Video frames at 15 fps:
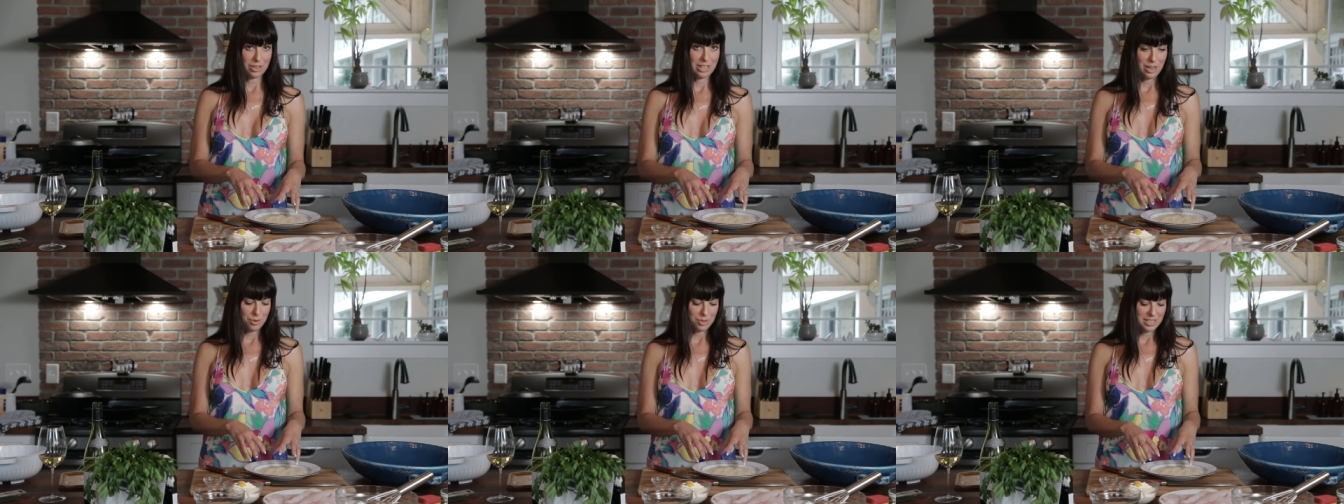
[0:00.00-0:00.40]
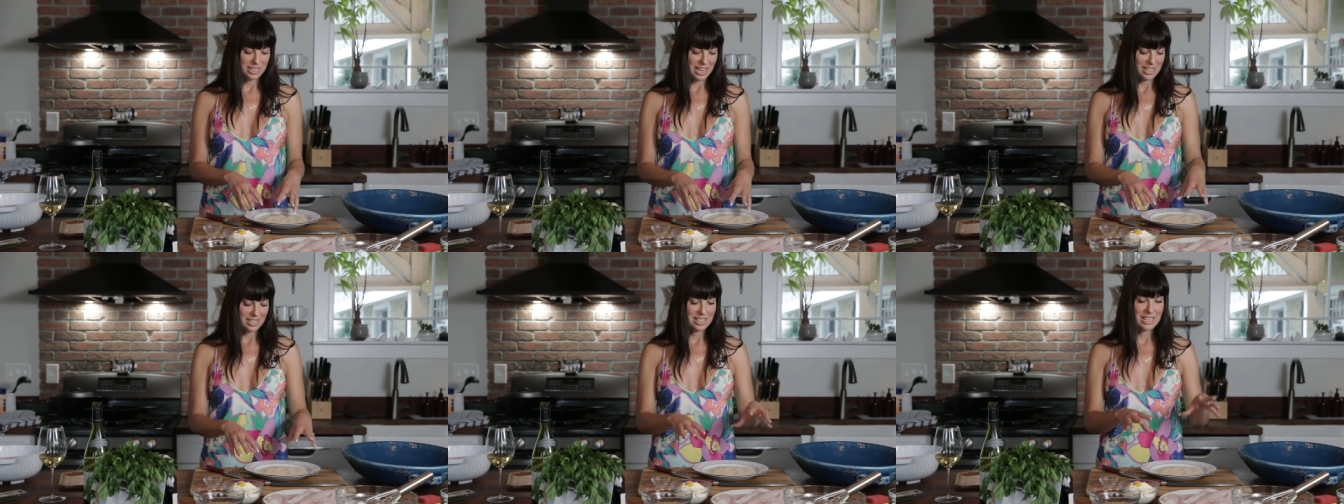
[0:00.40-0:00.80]
Leo
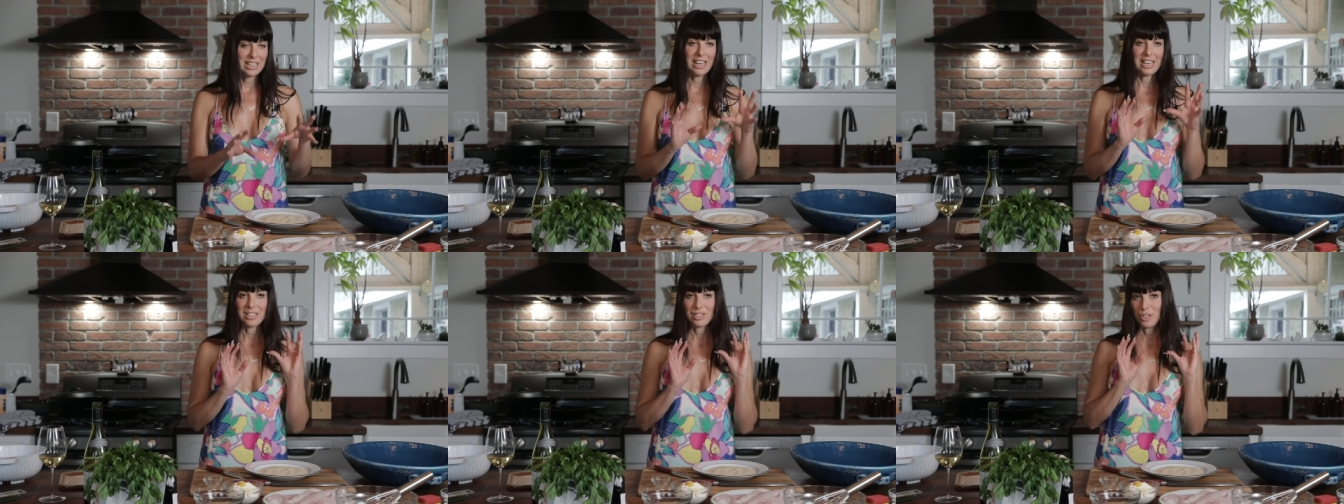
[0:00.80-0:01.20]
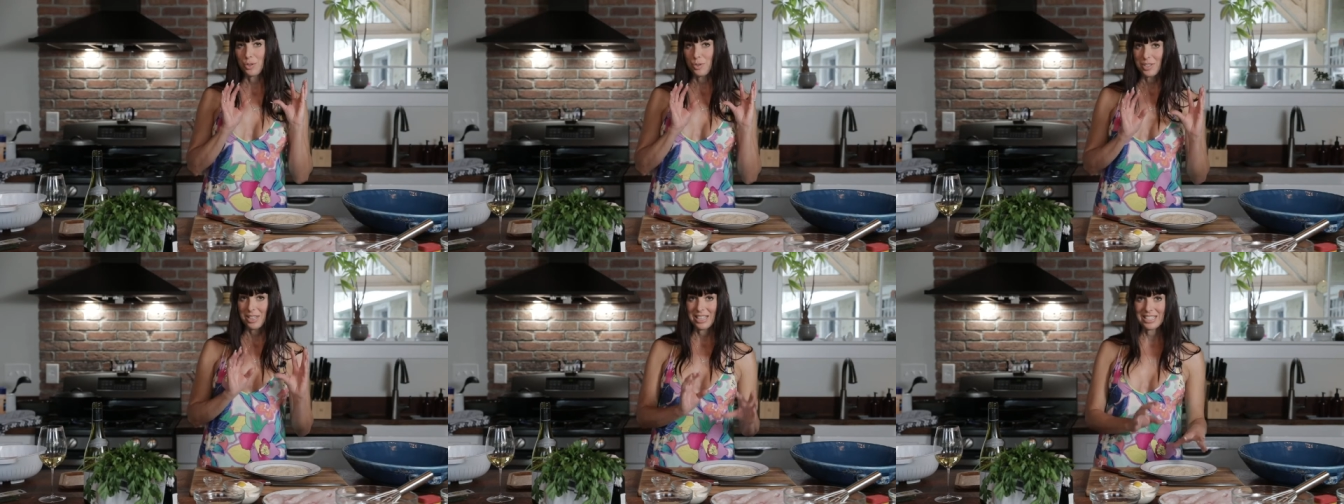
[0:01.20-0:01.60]
says he likes to
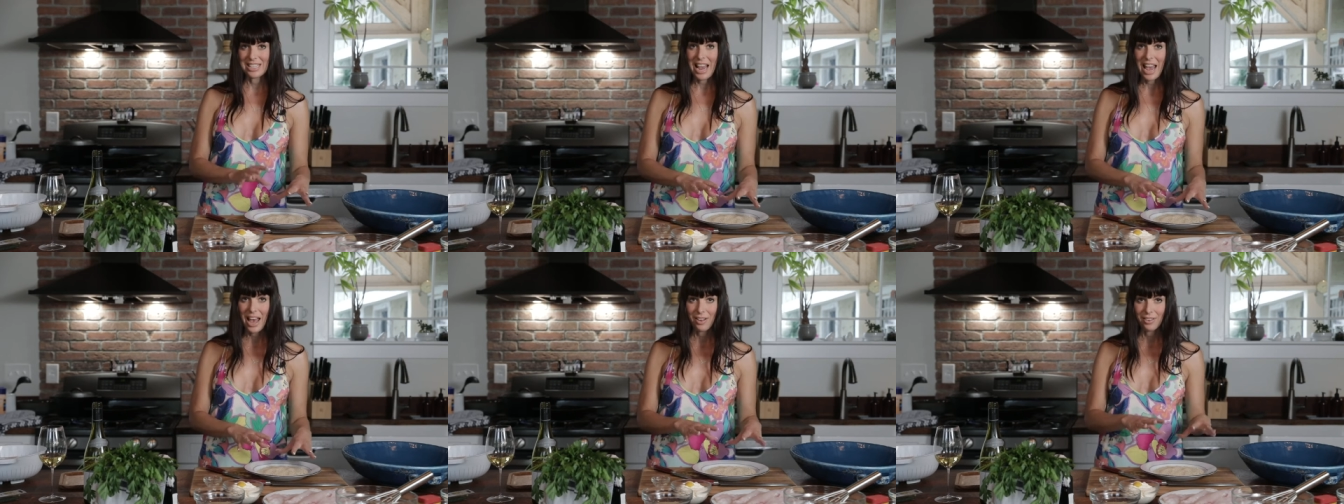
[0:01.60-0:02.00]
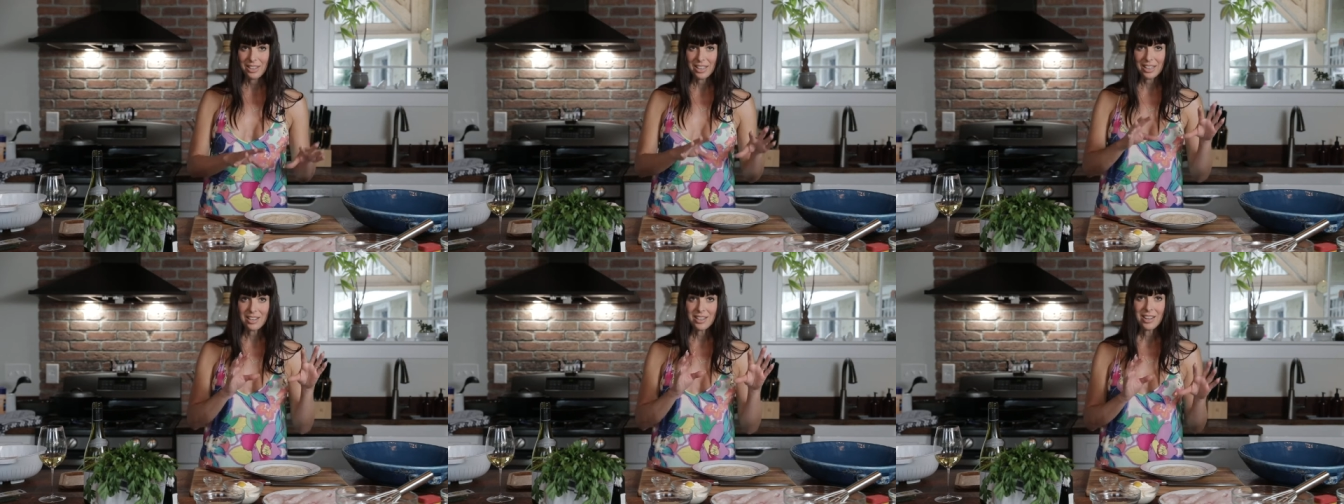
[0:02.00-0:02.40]
use
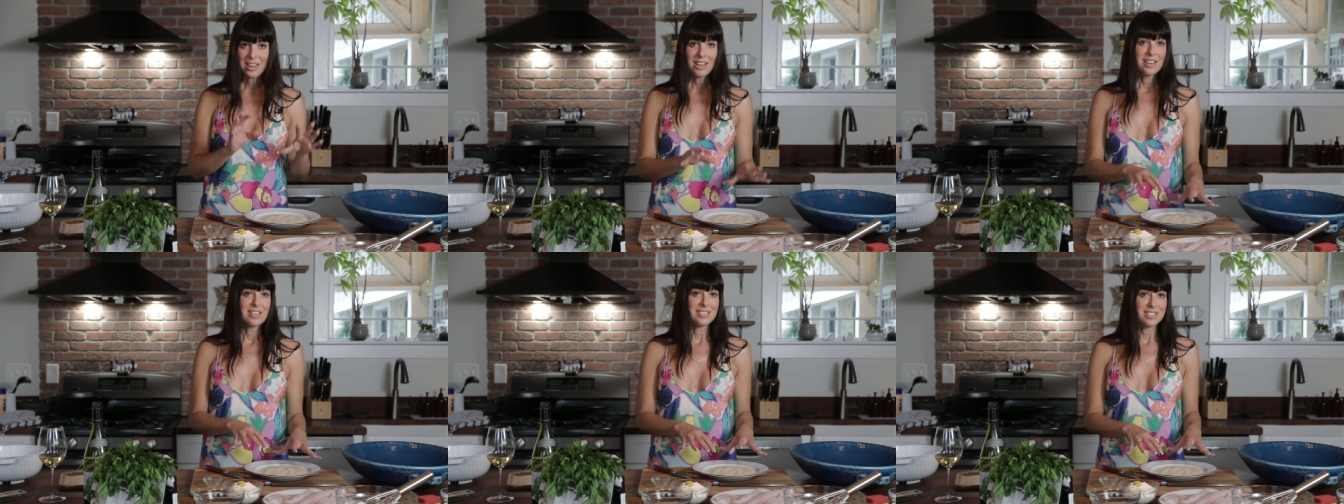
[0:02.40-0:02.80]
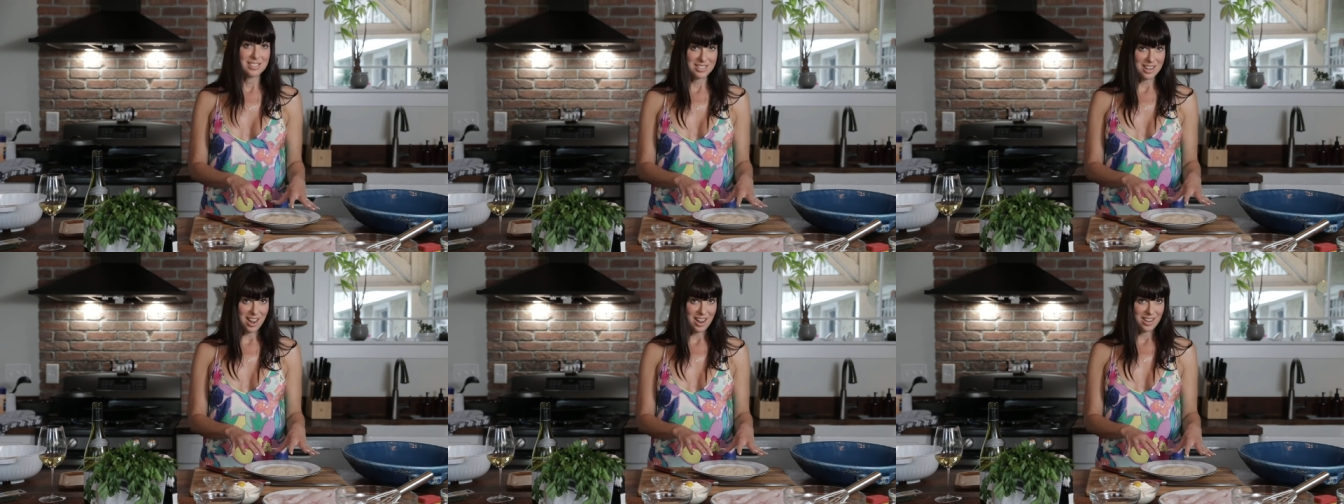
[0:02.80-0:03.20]
Italian
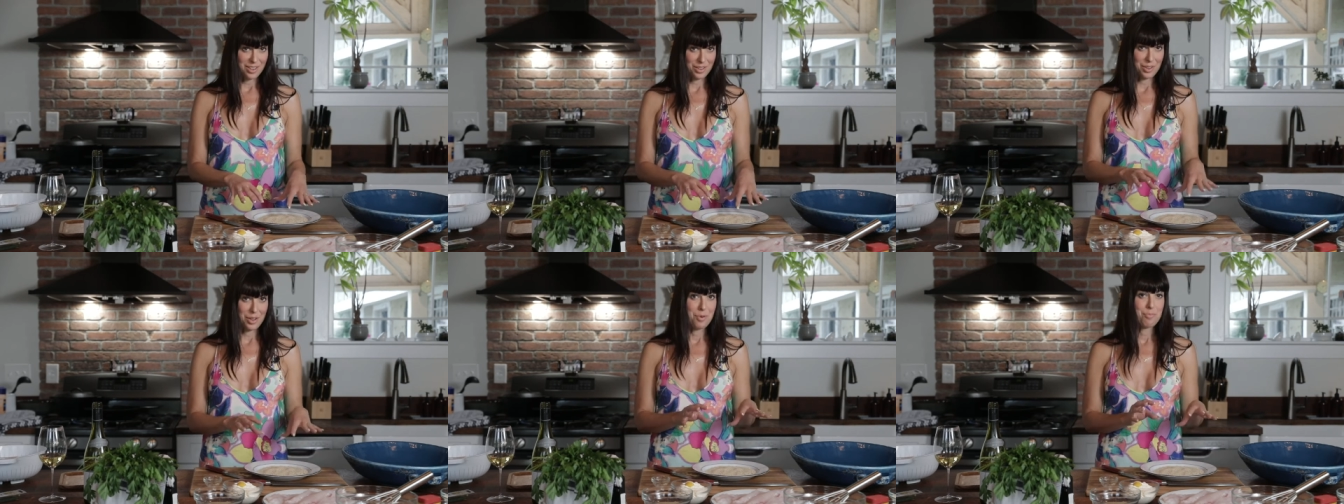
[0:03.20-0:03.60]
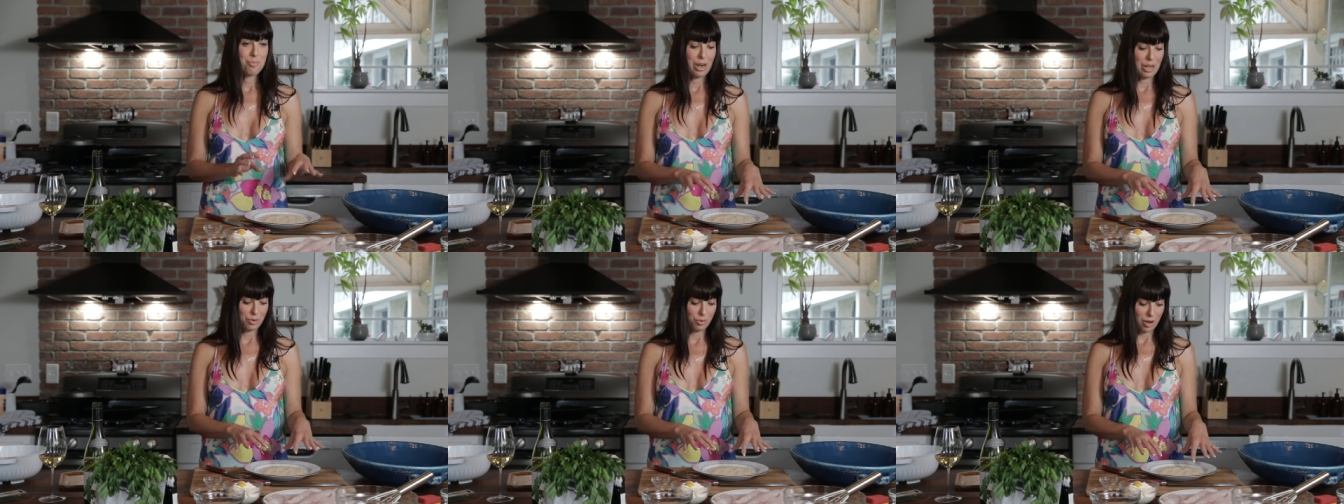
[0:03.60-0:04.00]
style
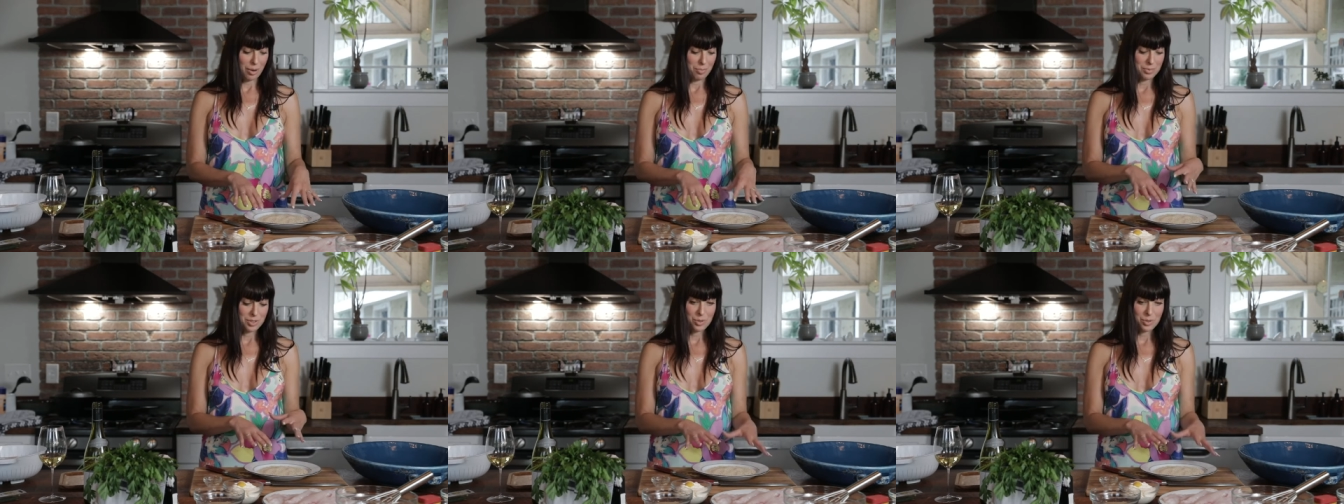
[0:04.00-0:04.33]
breadcrumbs.